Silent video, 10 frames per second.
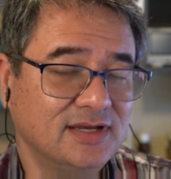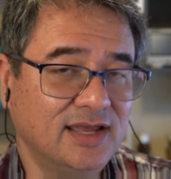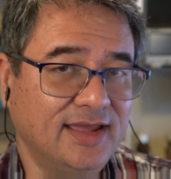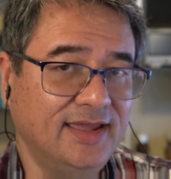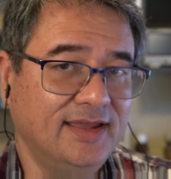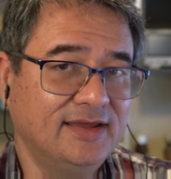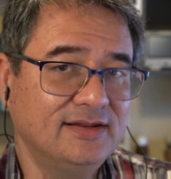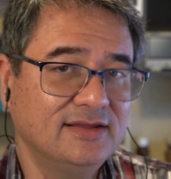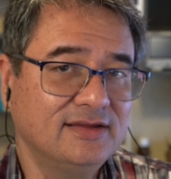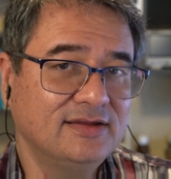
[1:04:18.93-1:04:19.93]

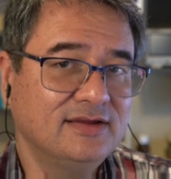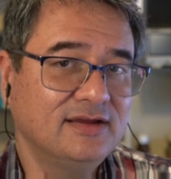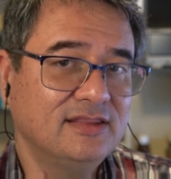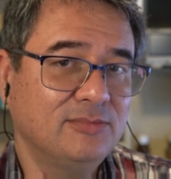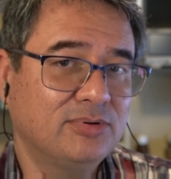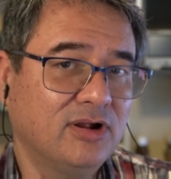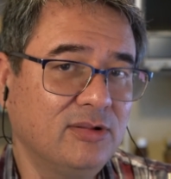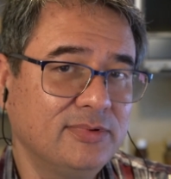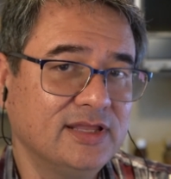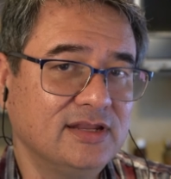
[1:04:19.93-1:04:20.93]
and they
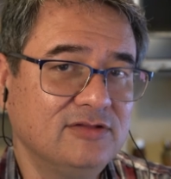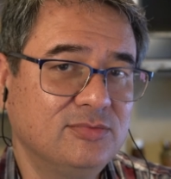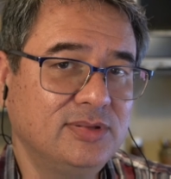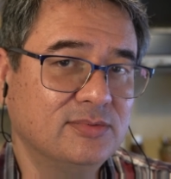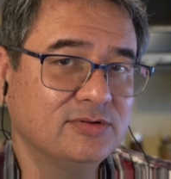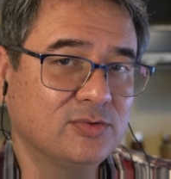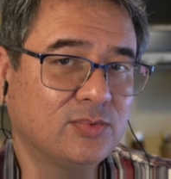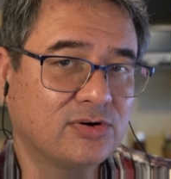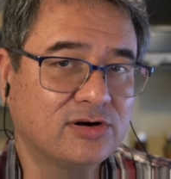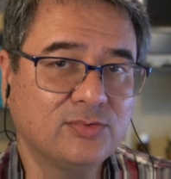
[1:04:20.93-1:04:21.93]
probably need to be able to
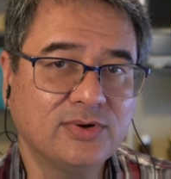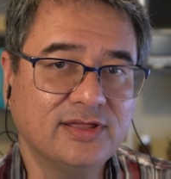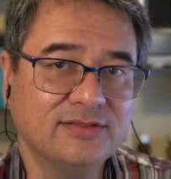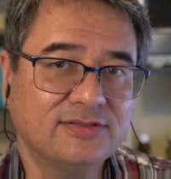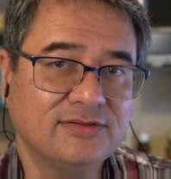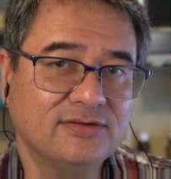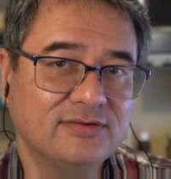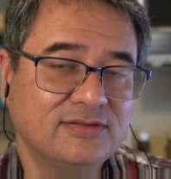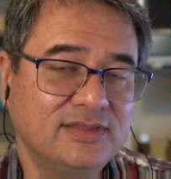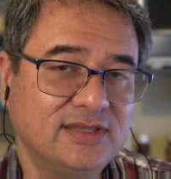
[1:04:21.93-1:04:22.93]
work with
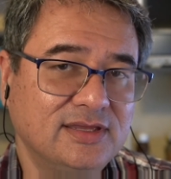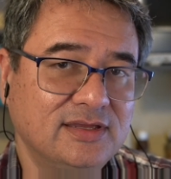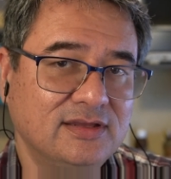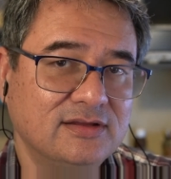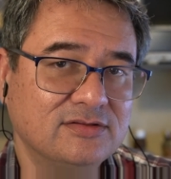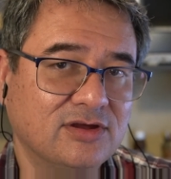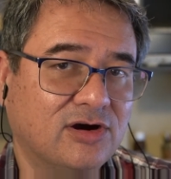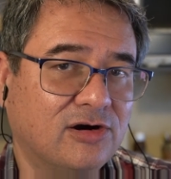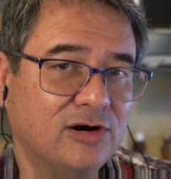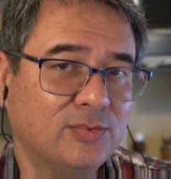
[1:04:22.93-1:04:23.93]
the
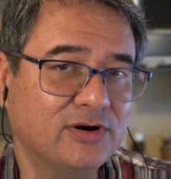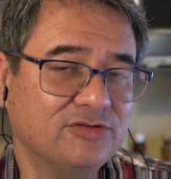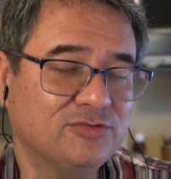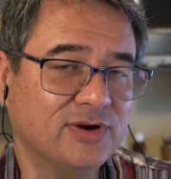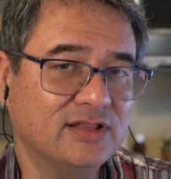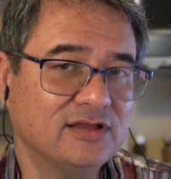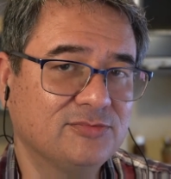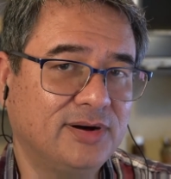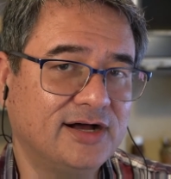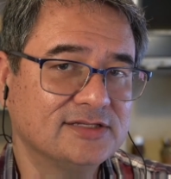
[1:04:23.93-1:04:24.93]
hardware as directly as
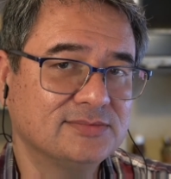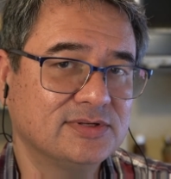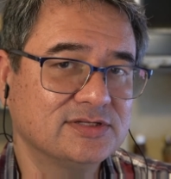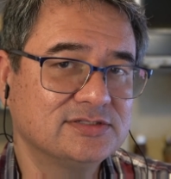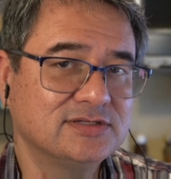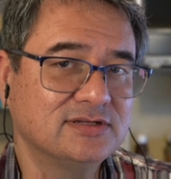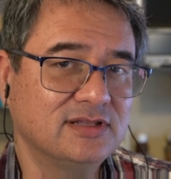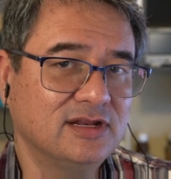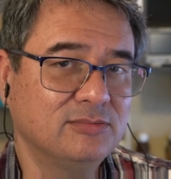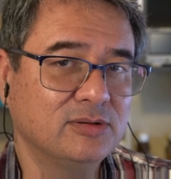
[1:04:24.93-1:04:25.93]
possible. So
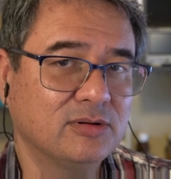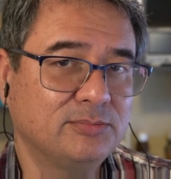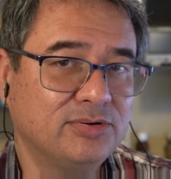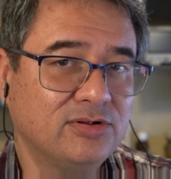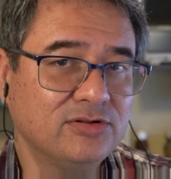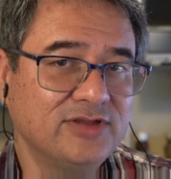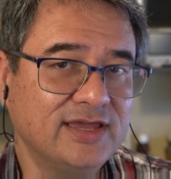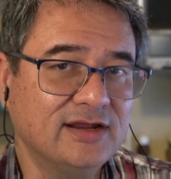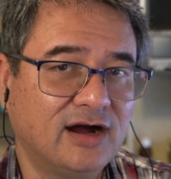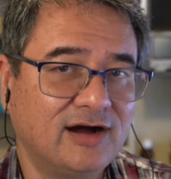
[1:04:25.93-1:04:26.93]
they need to be able to pull
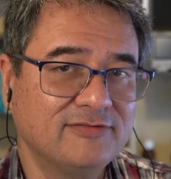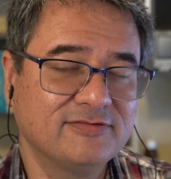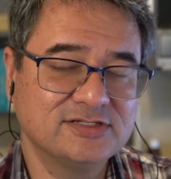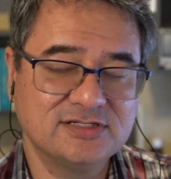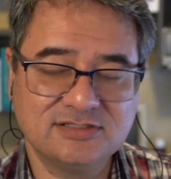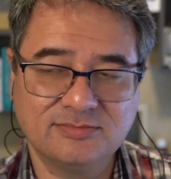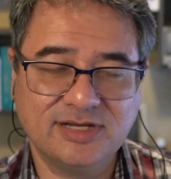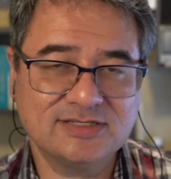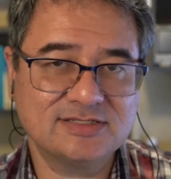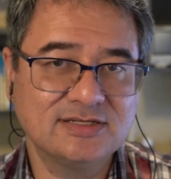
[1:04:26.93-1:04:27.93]
data off of a system
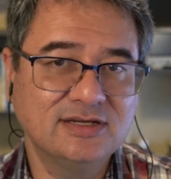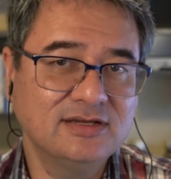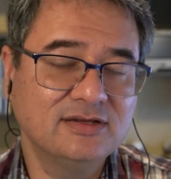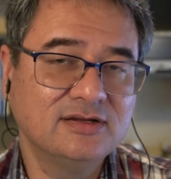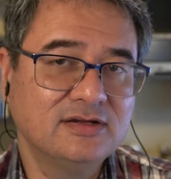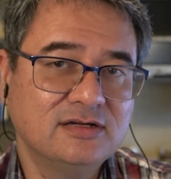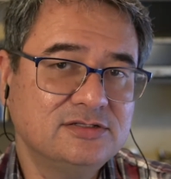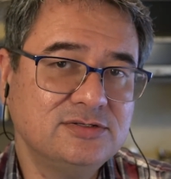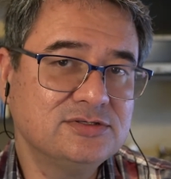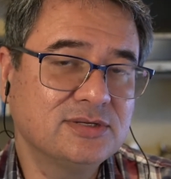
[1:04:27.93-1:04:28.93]
bus,
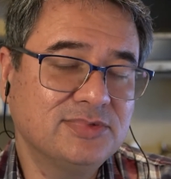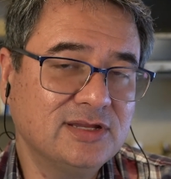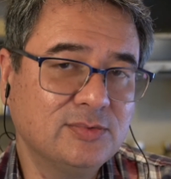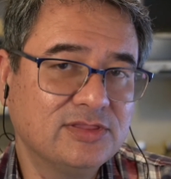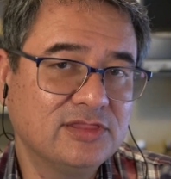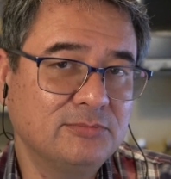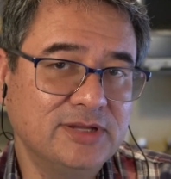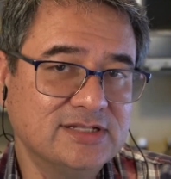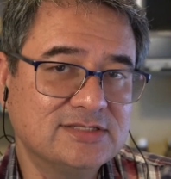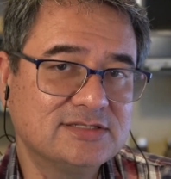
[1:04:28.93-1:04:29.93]
do something with the
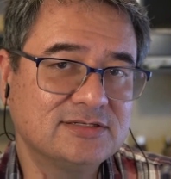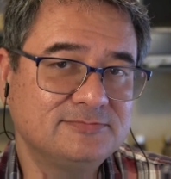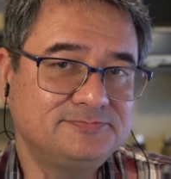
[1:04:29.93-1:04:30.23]
bits,